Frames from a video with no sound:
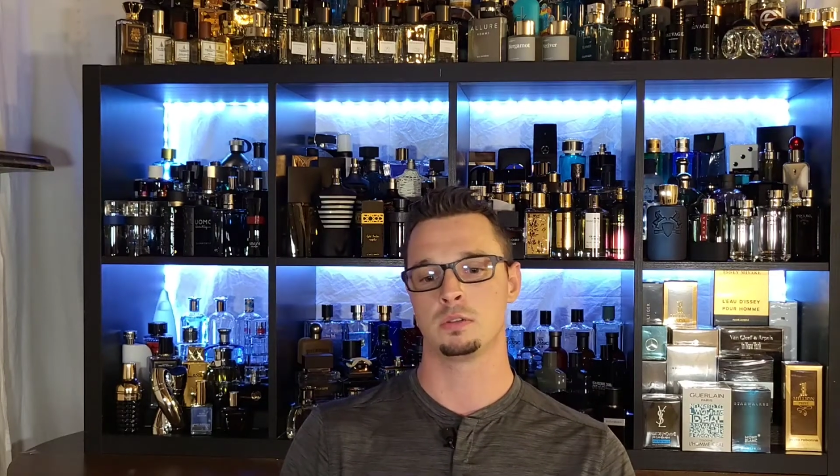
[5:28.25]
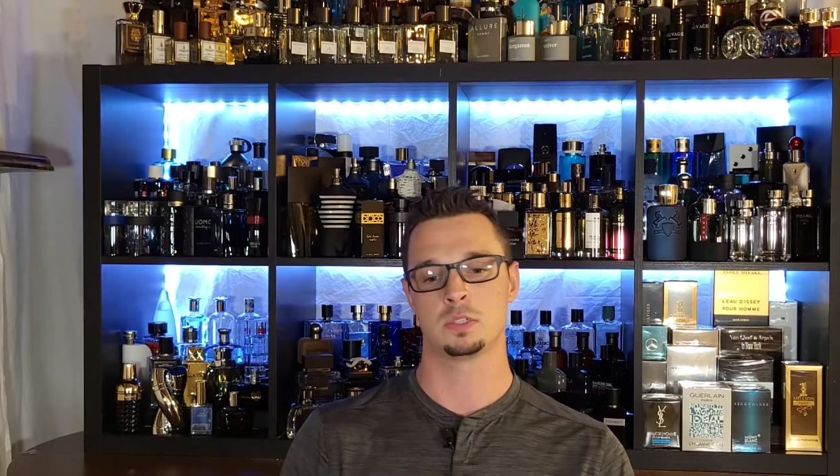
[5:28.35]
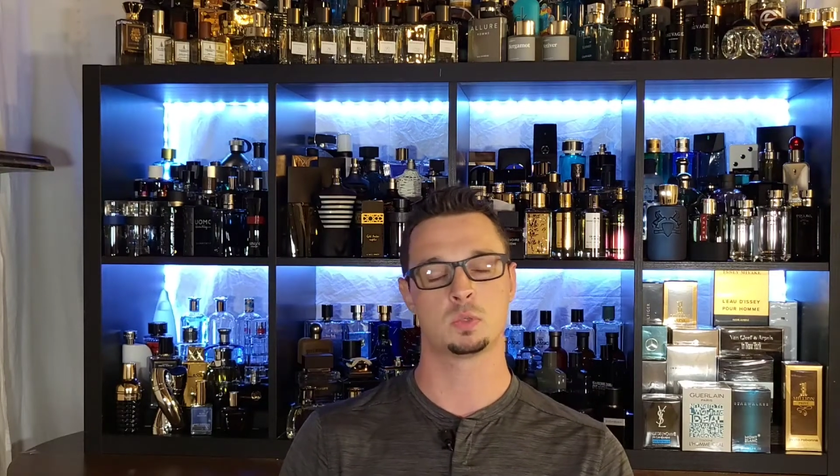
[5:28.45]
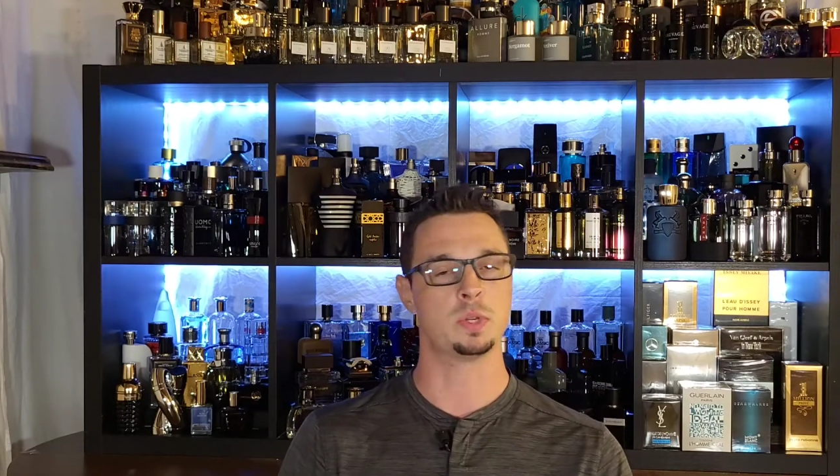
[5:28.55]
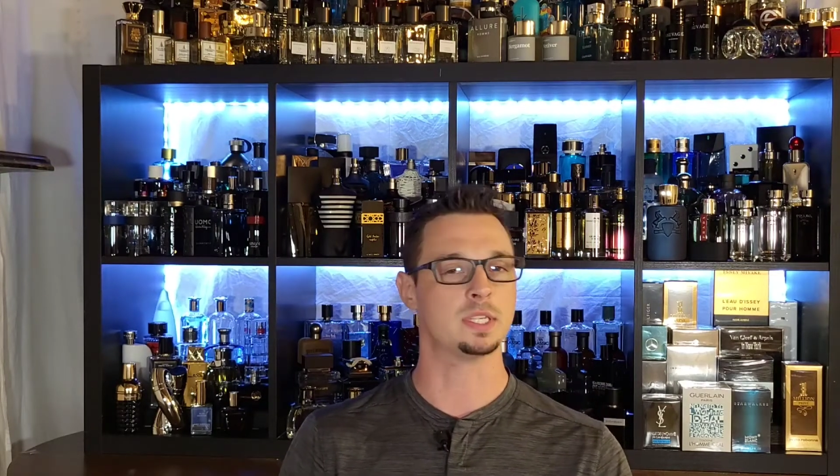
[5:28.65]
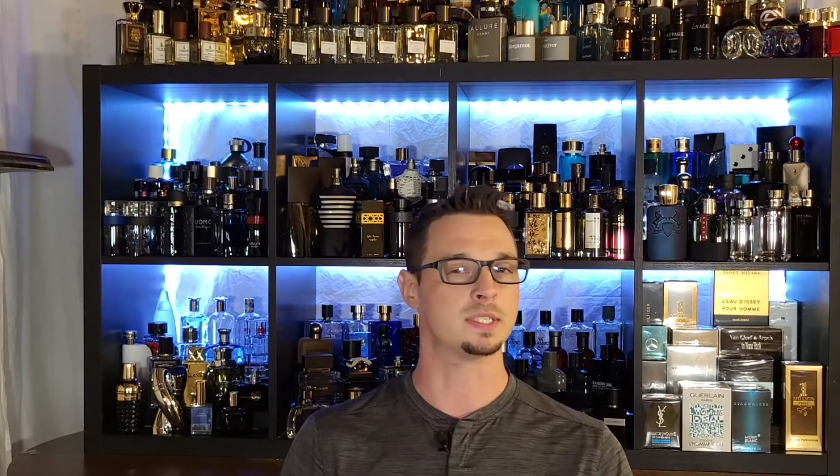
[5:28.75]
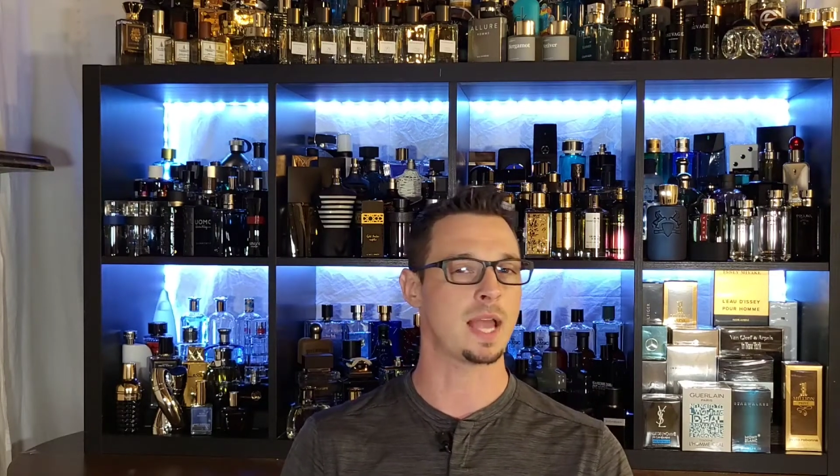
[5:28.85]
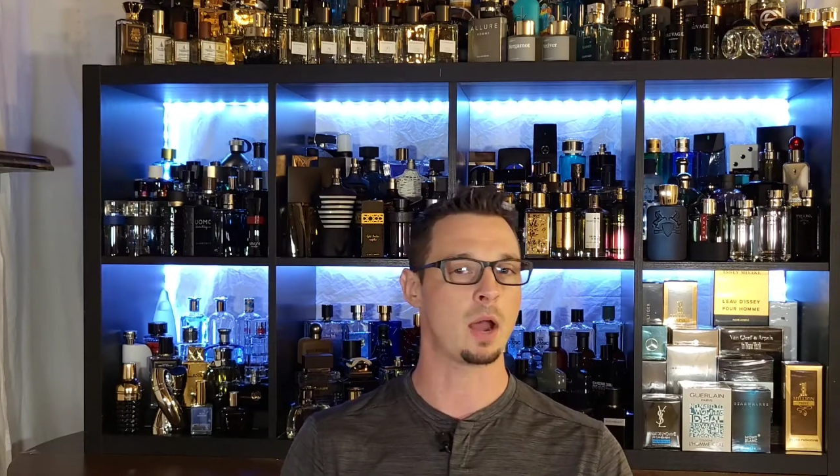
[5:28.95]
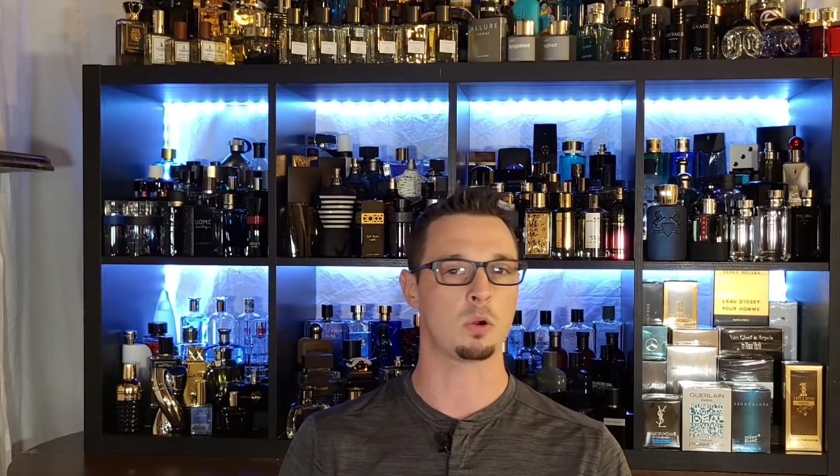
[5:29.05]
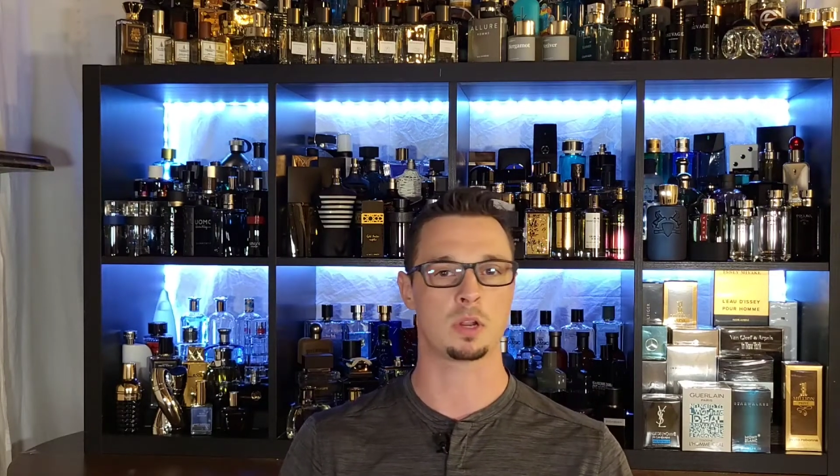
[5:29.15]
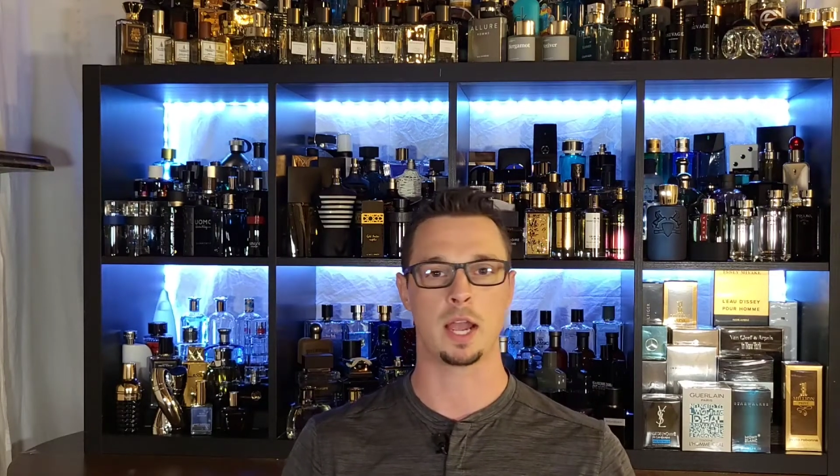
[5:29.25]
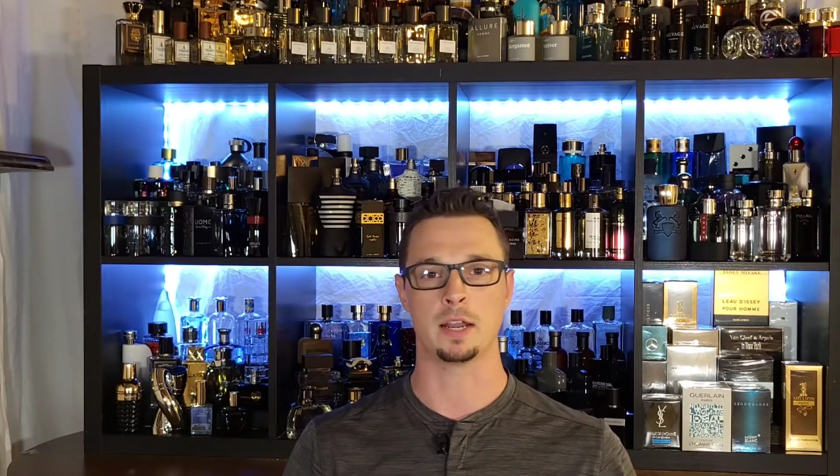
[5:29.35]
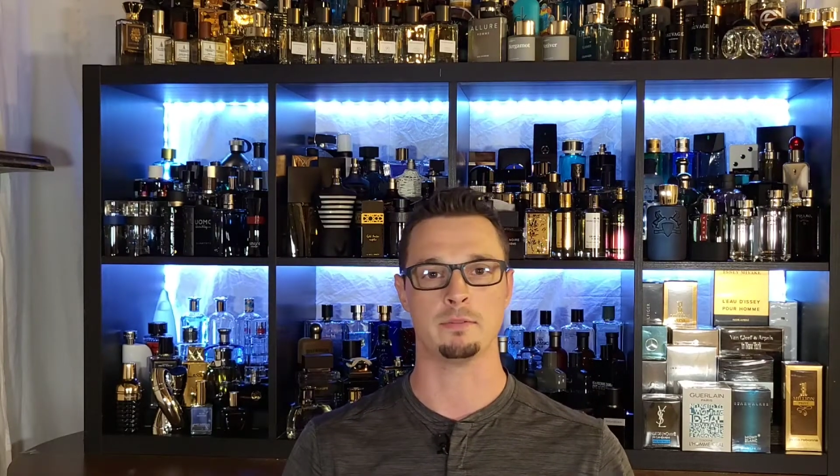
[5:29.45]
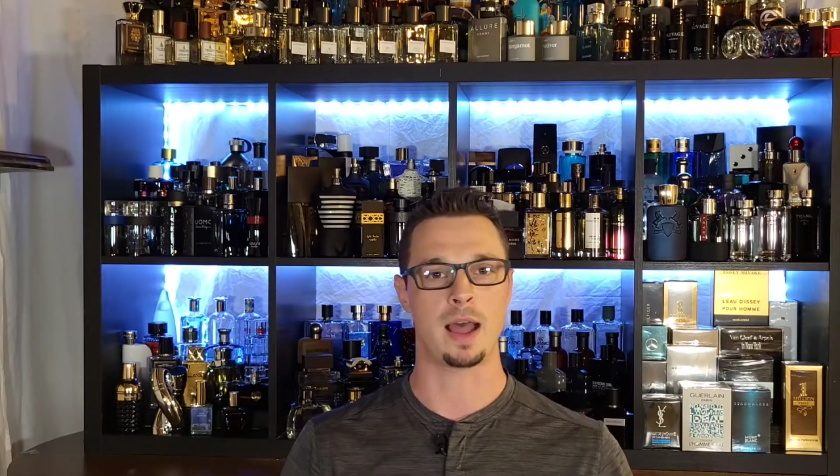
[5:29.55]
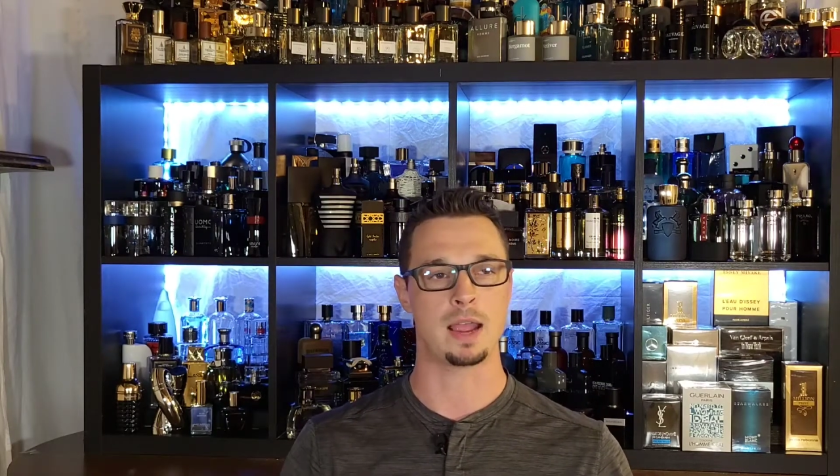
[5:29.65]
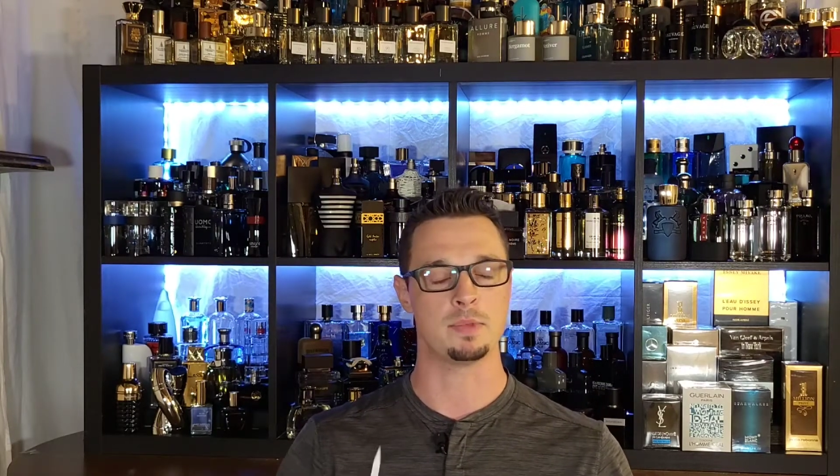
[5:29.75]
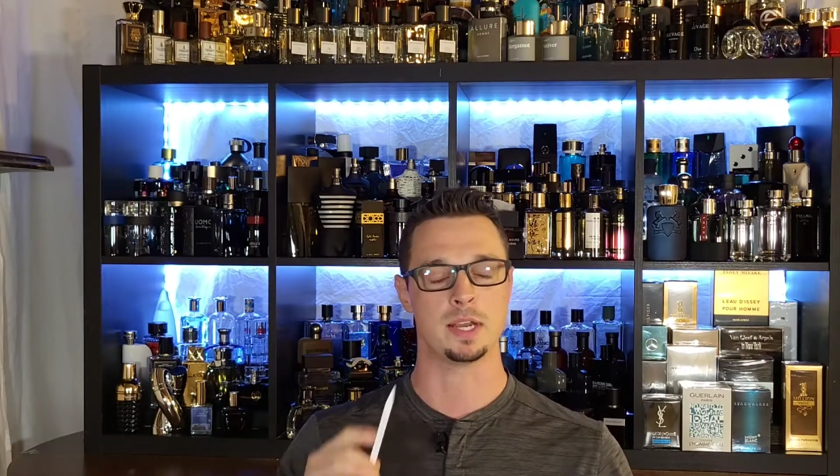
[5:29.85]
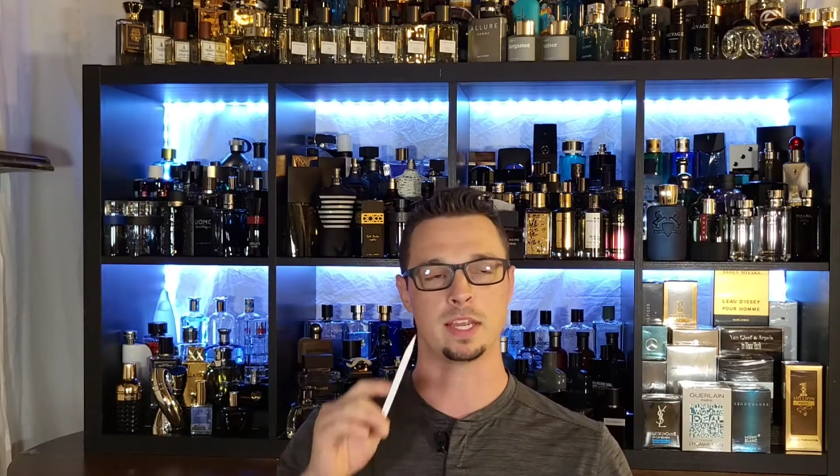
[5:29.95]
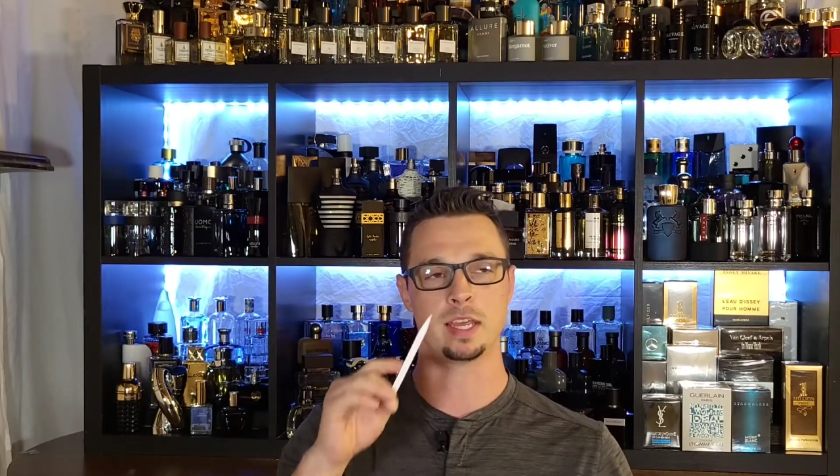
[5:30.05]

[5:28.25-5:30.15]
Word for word: sweet sour kind of vibe that it